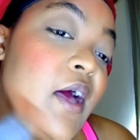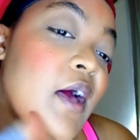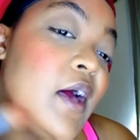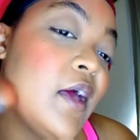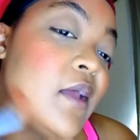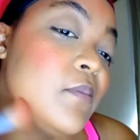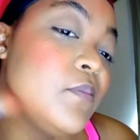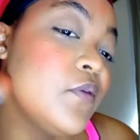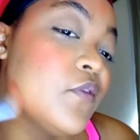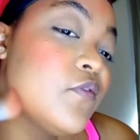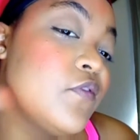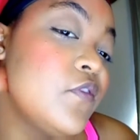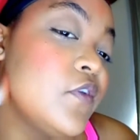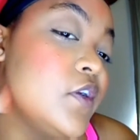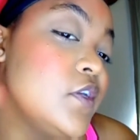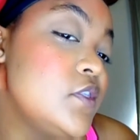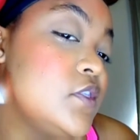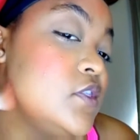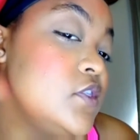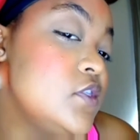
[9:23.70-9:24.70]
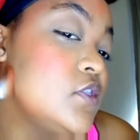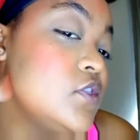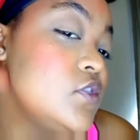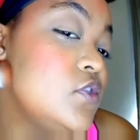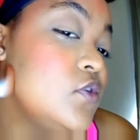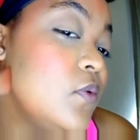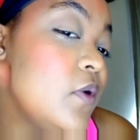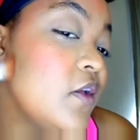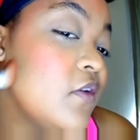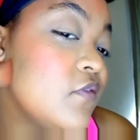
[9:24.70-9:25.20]
I'd prefer to just
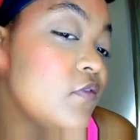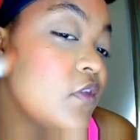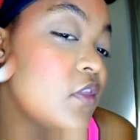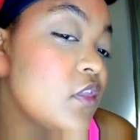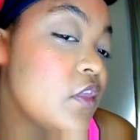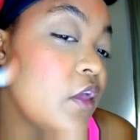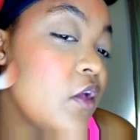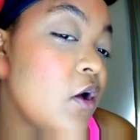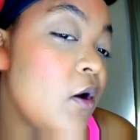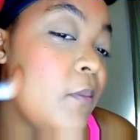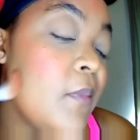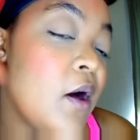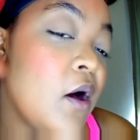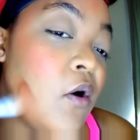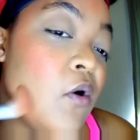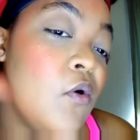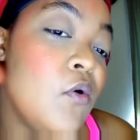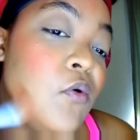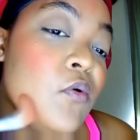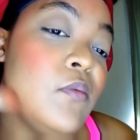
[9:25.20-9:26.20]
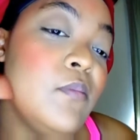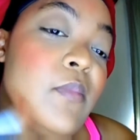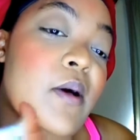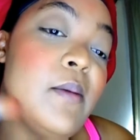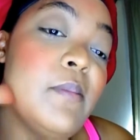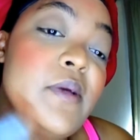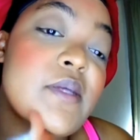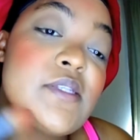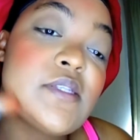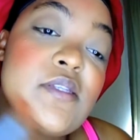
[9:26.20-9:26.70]
do everything on my own, by
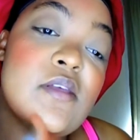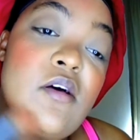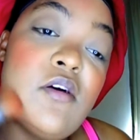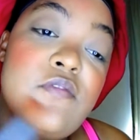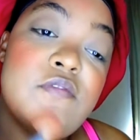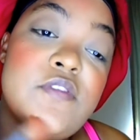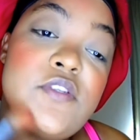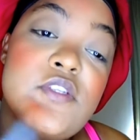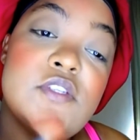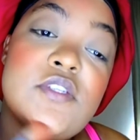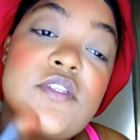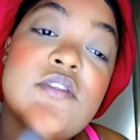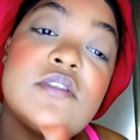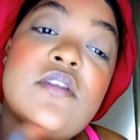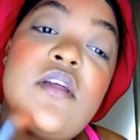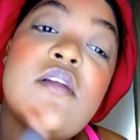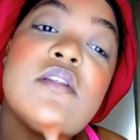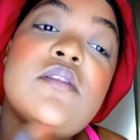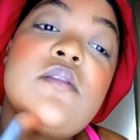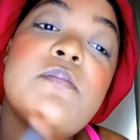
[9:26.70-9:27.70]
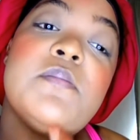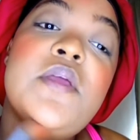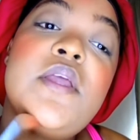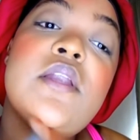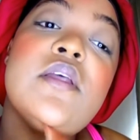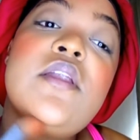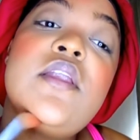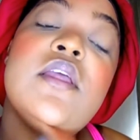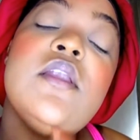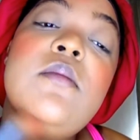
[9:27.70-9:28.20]
myself, and just not depend
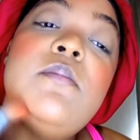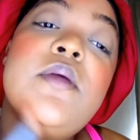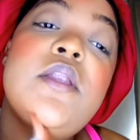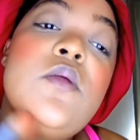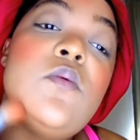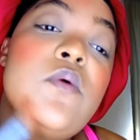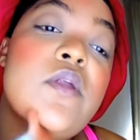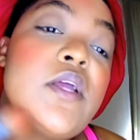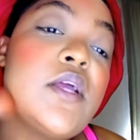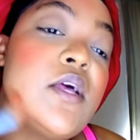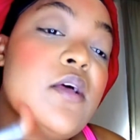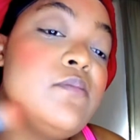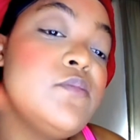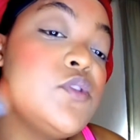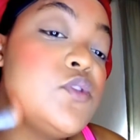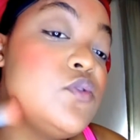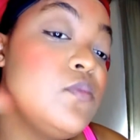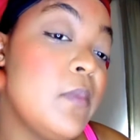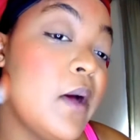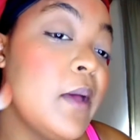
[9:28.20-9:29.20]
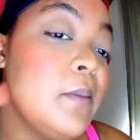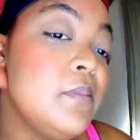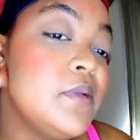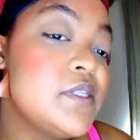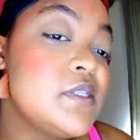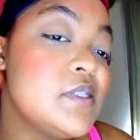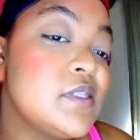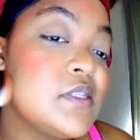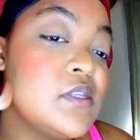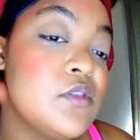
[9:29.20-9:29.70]
on anybody when it comes to my
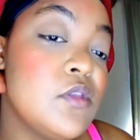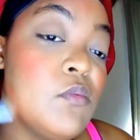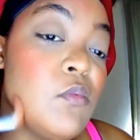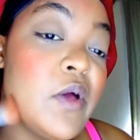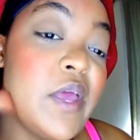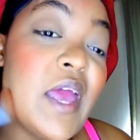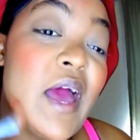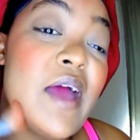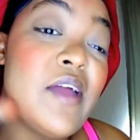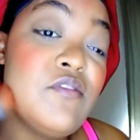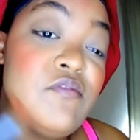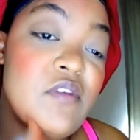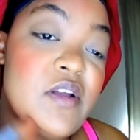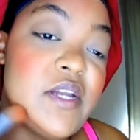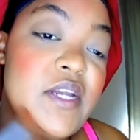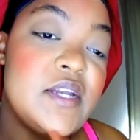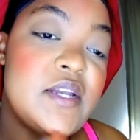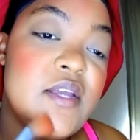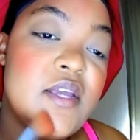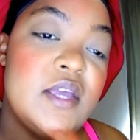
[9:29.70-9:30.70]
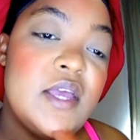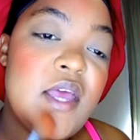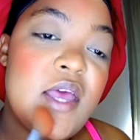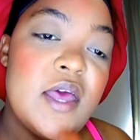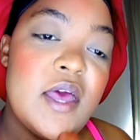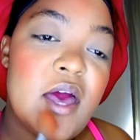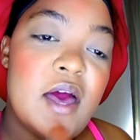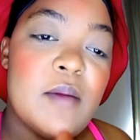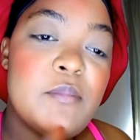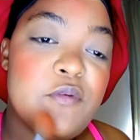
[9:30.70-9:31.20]
business and the way I run it.
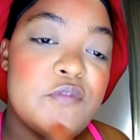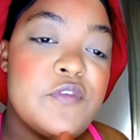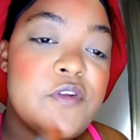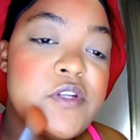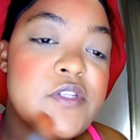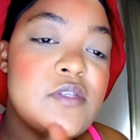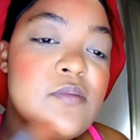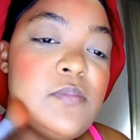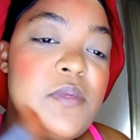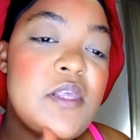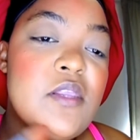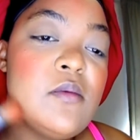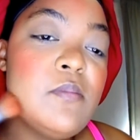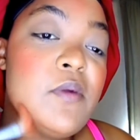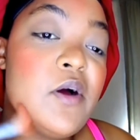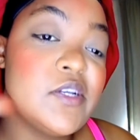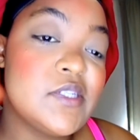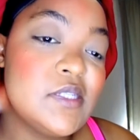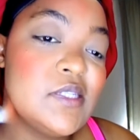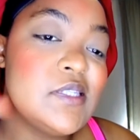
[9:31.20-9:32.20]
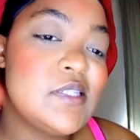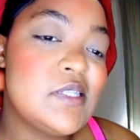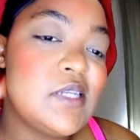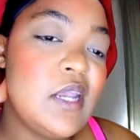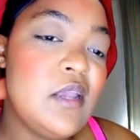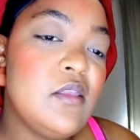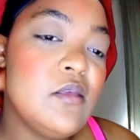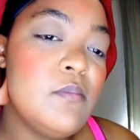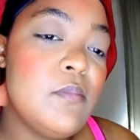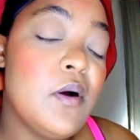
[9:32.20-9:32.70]
I prefer to be the boss and
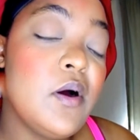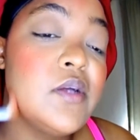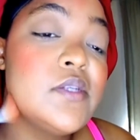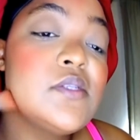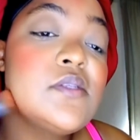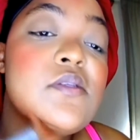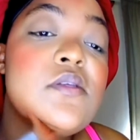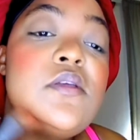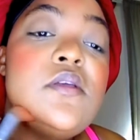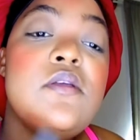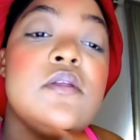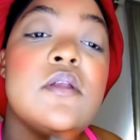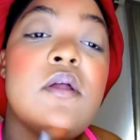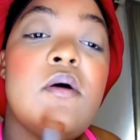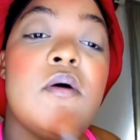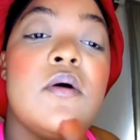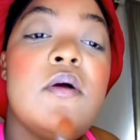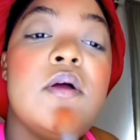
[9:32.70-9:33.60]
stay the boss, you know.